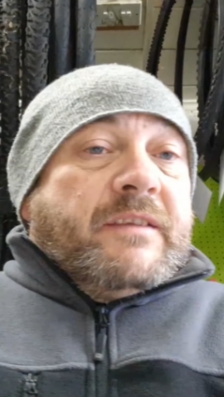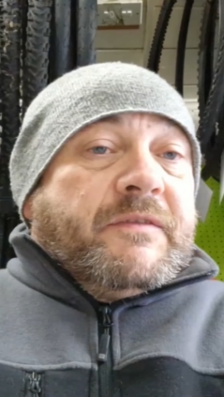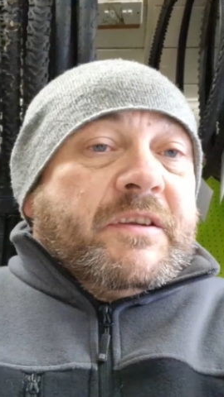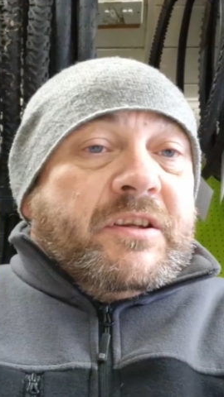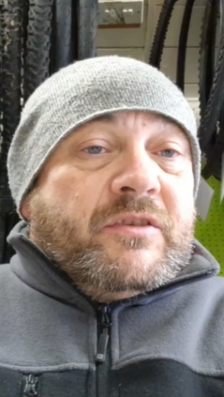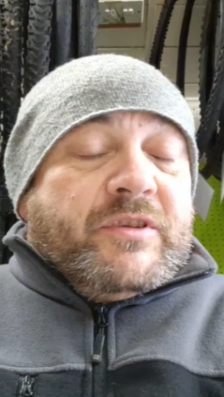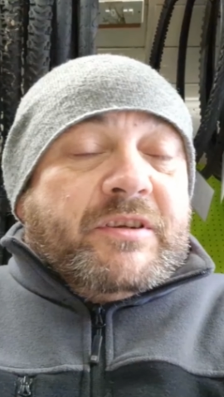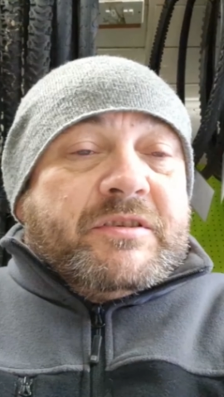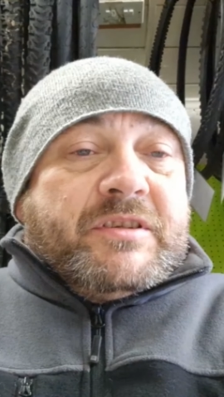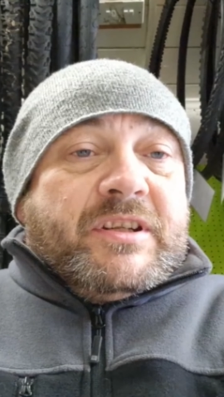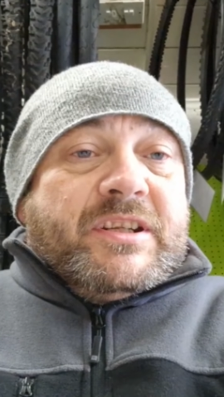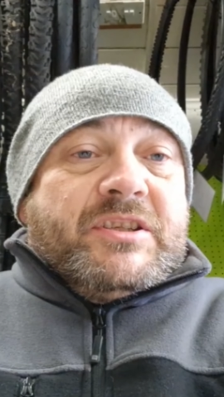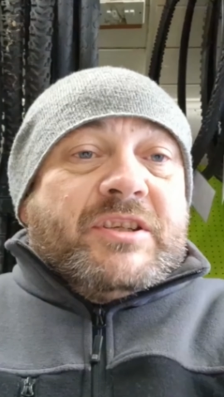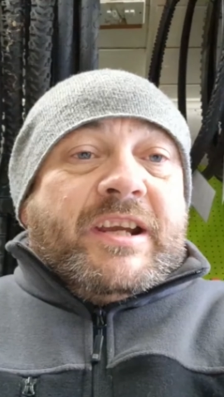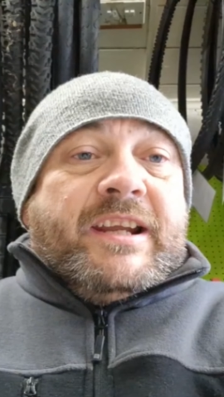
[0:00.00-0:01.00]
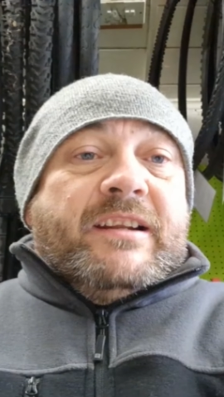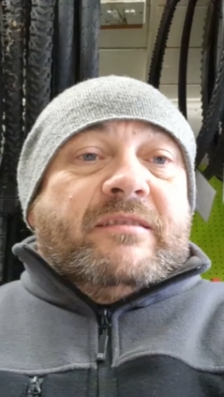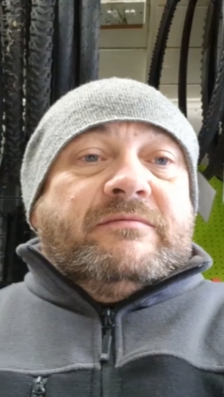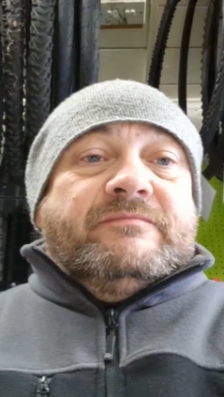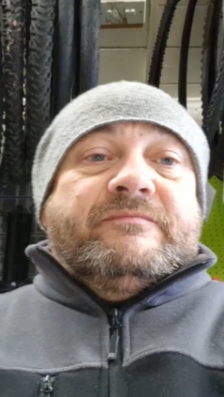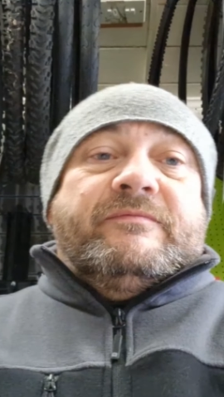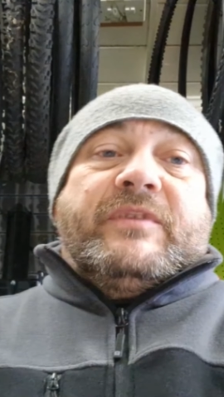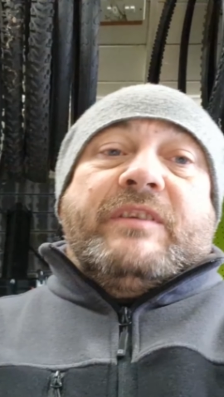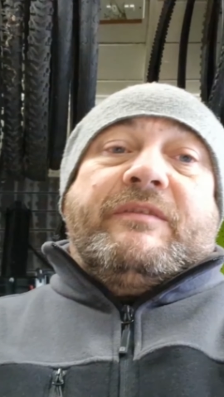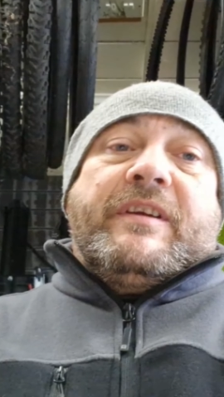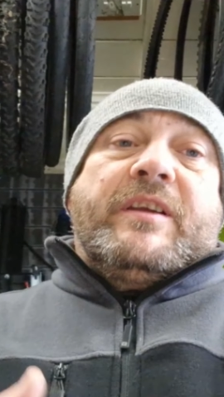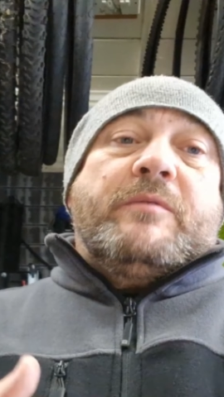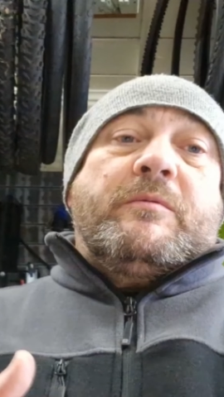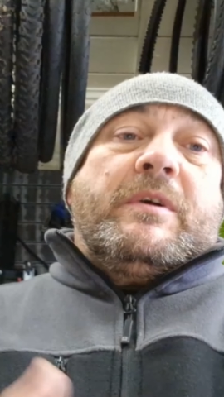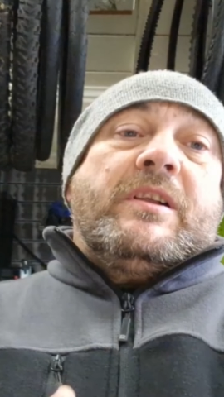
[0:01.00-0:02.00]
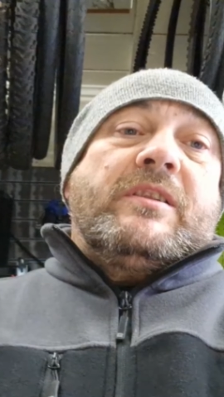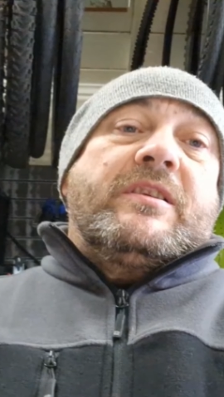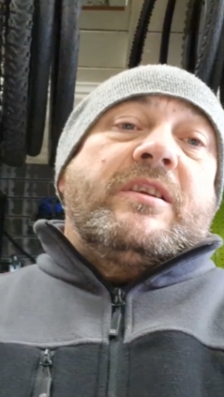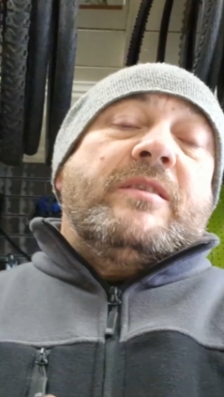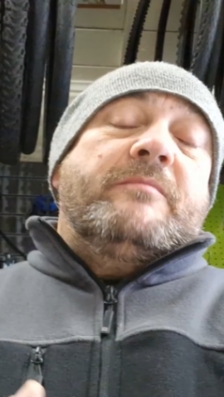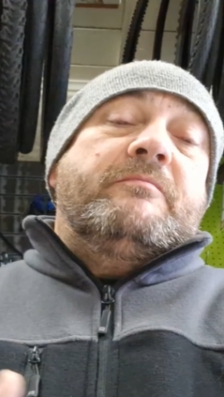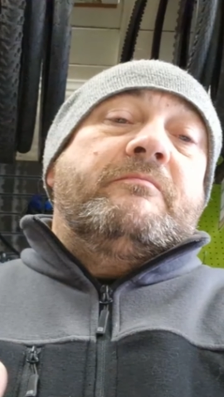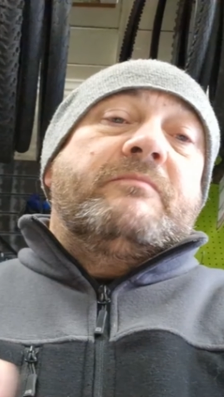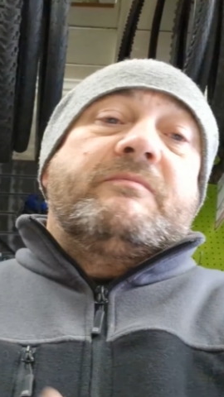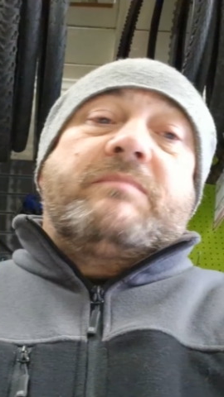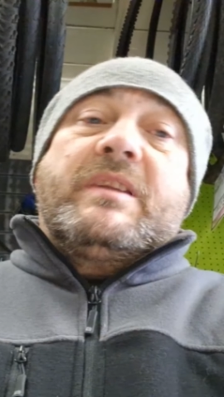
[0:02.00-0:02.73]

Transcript: if you're new to this channel, you're very welcome.